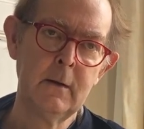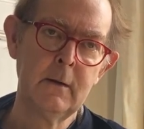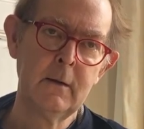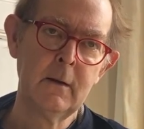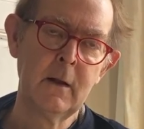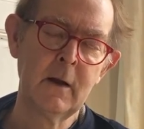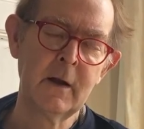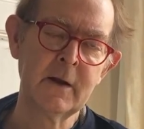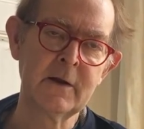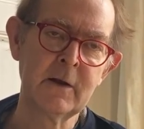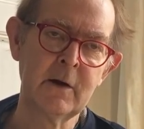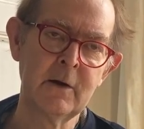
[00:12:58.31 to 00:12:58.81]

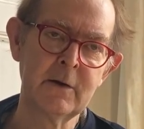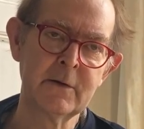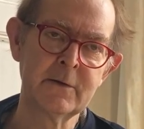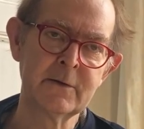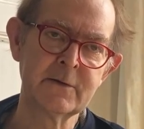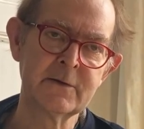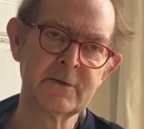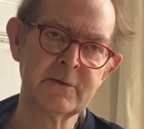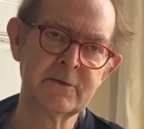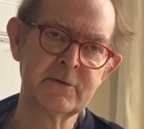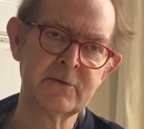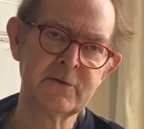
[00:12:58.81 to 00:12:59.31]
I can't
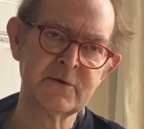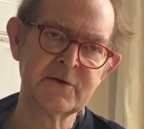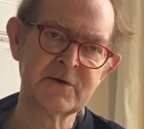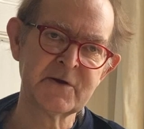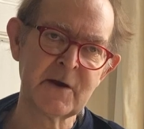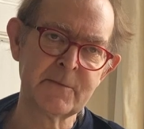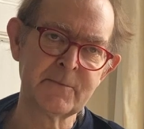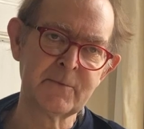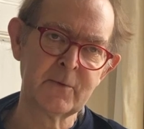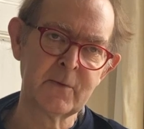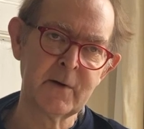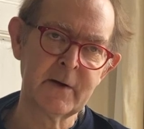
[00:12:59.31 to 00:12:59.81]

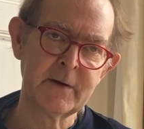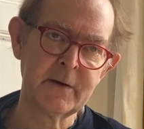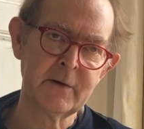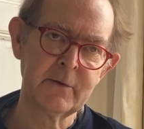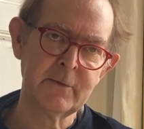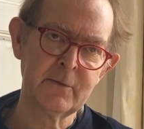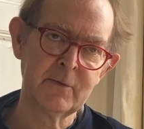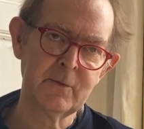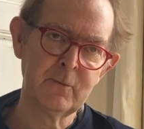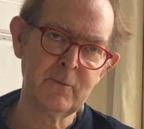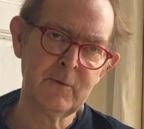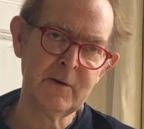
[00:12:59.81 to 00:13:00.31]
separate on
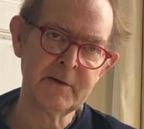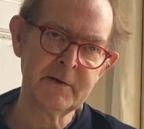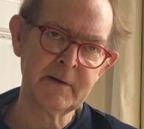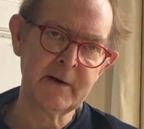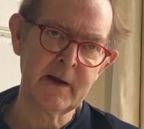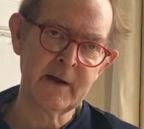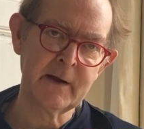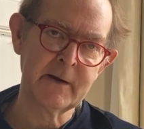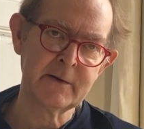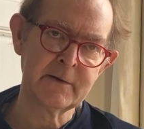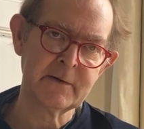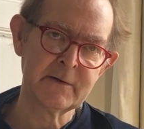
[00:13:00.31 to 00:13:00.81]
the one
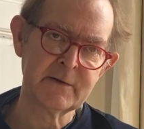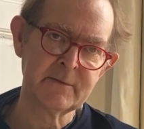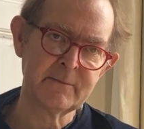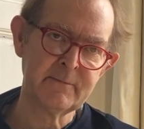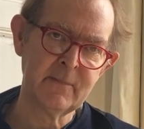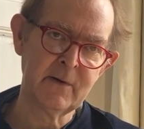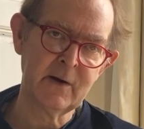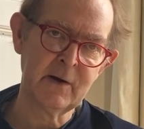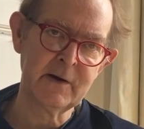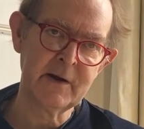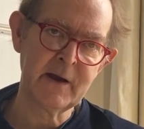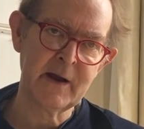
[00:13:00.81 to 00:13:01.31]
hand
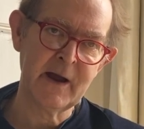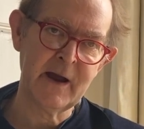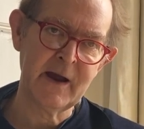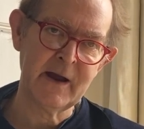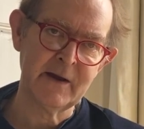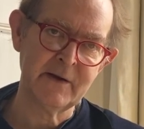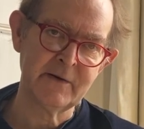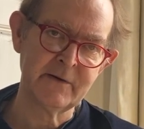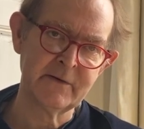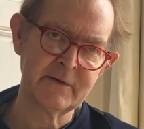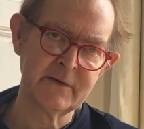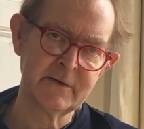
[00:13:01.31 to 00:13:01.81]
my
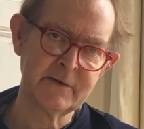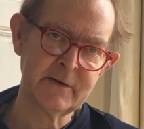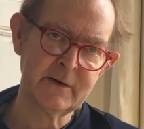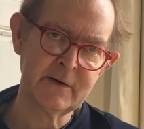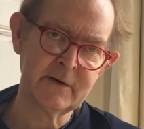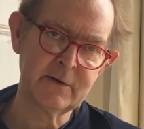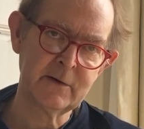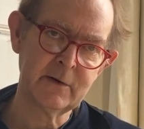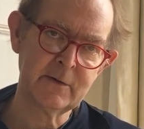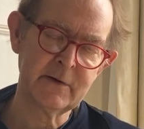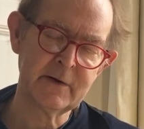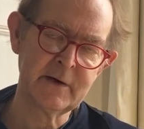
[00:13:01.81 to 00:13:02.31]
head and
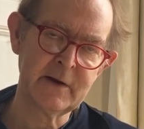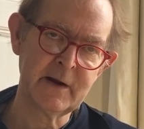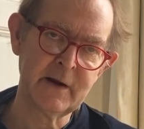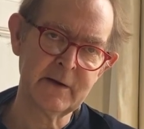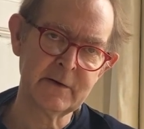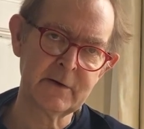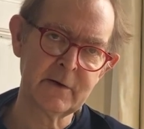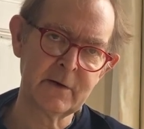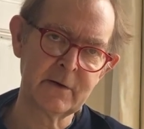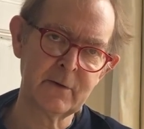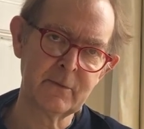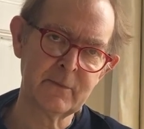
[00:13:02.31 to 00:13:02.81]
on the
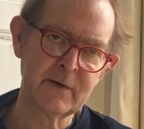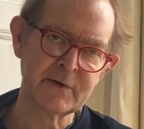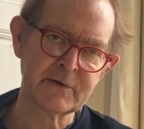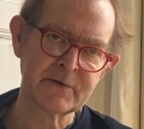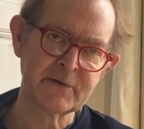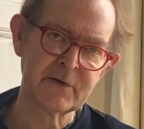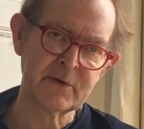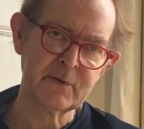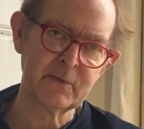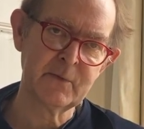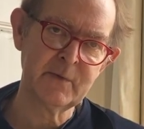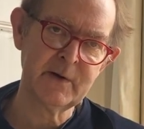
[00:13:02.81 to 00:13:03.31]
other the rest of
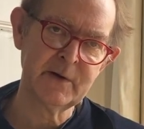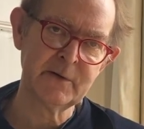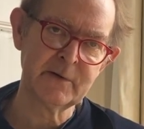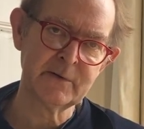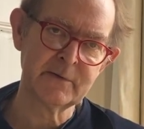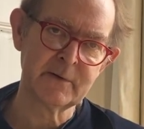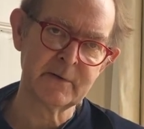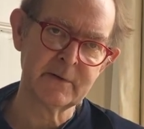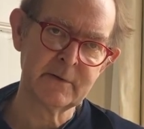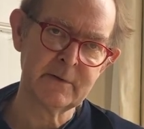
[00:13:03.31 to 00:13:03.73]
the world.